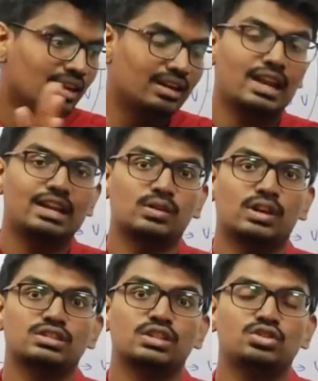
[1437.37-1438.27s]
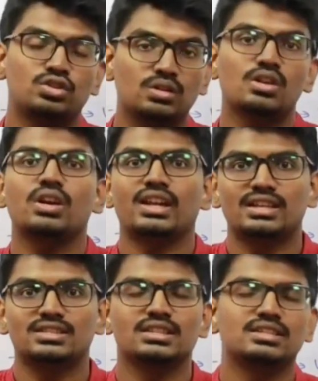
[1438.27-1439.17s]
Relative velocity should not
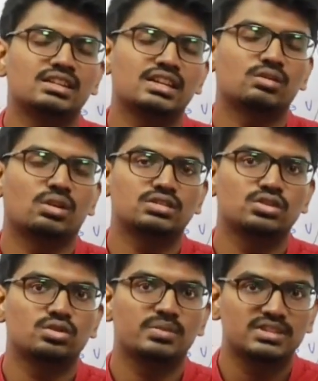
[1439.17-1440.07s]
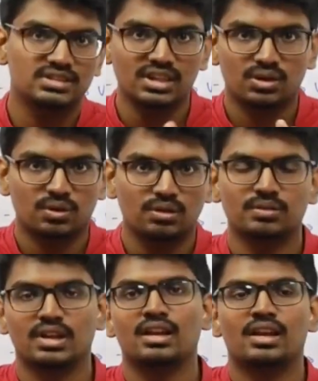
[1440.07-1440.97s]
exist. Relative velocity should be
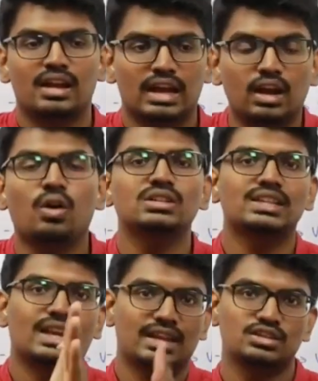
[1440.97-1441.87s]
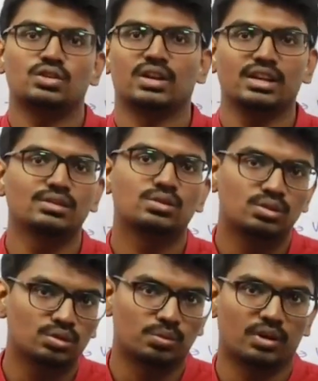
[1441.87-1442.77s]
0 along the line joining
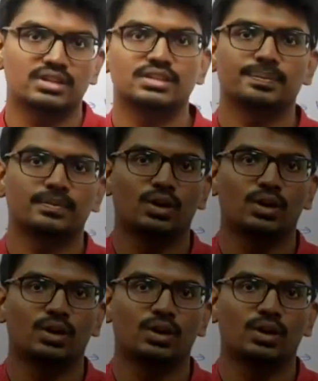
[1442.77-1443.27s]
2 points.